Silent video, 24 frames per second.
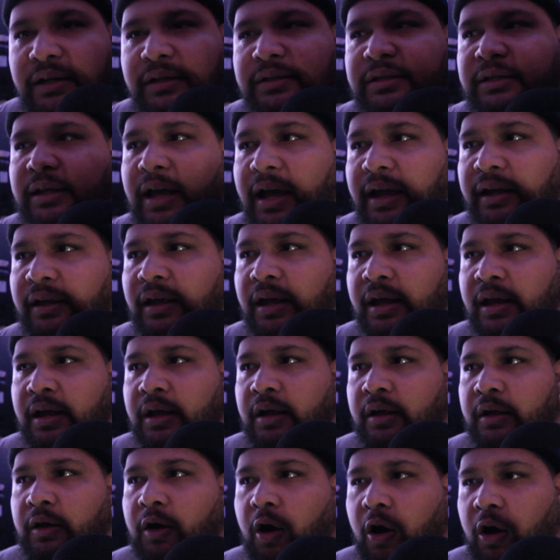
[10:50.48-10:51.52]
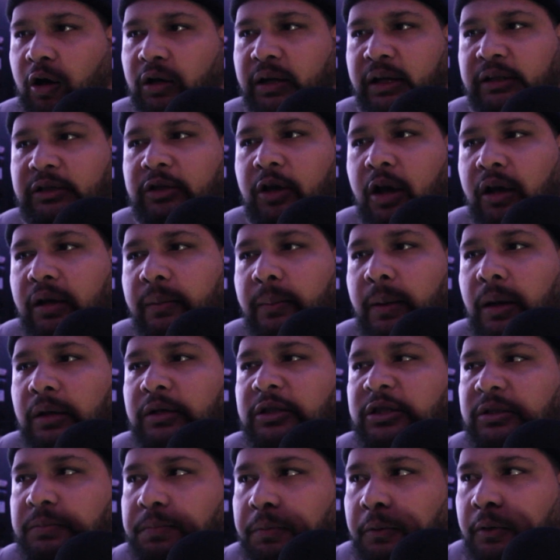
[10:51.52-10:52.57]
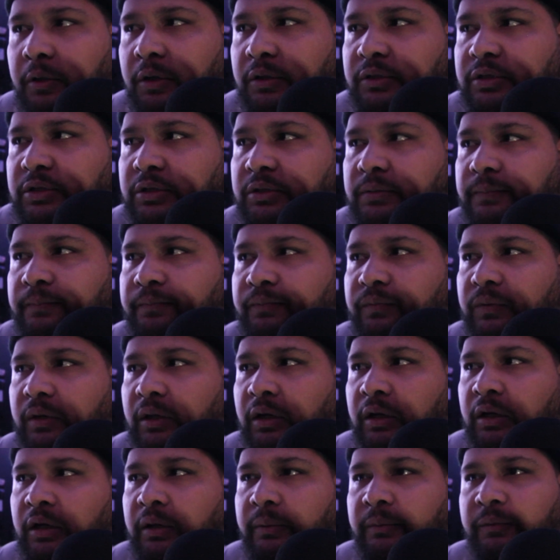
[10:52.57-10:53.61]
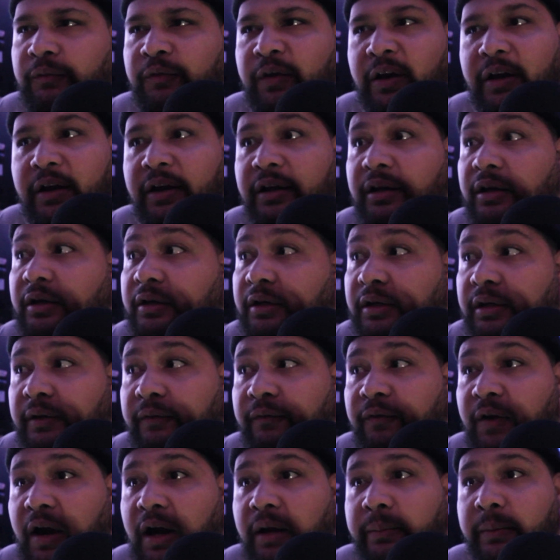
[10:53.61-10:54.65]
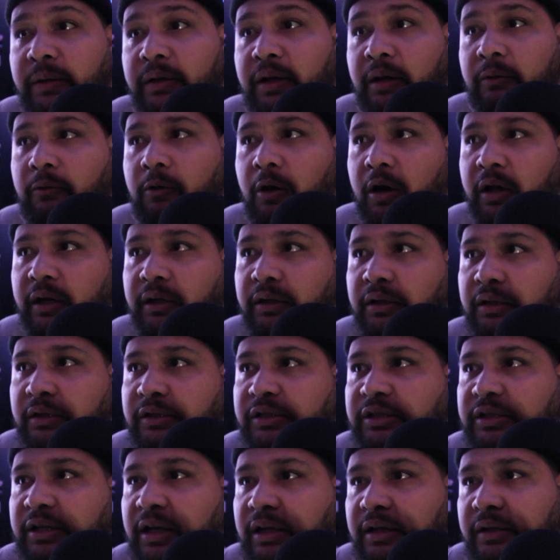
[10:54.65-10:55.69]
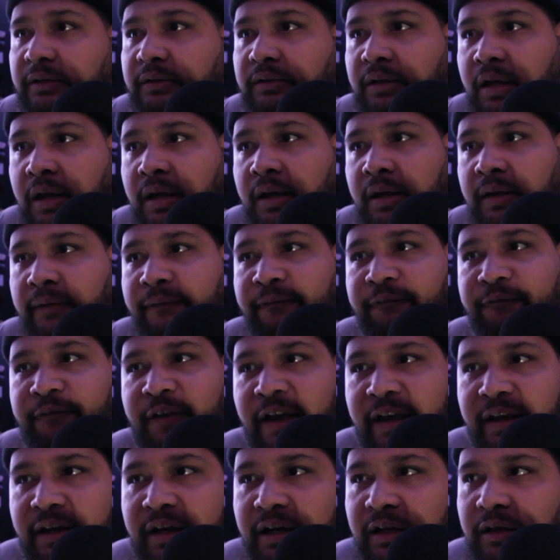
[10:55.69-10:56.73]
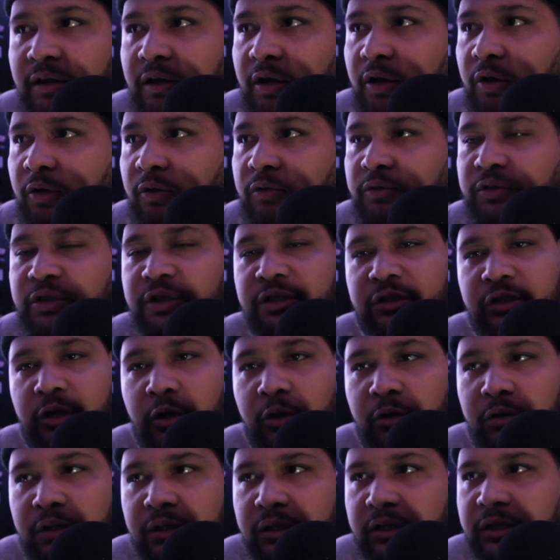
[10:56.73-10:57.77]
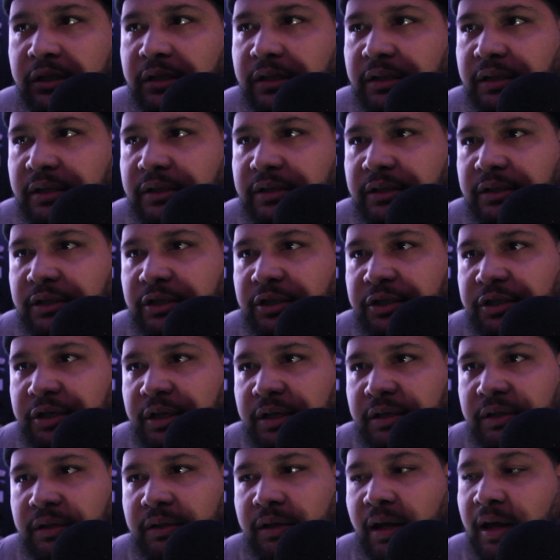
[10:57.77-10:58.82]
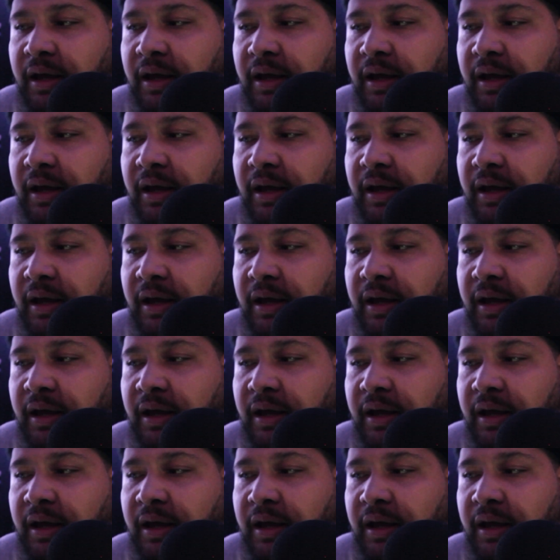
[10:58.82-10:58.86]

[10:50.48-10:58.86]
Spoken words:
It's like all they talk about is sports, very hood environment. They walking in selling fake cologne, stolen goods and shit.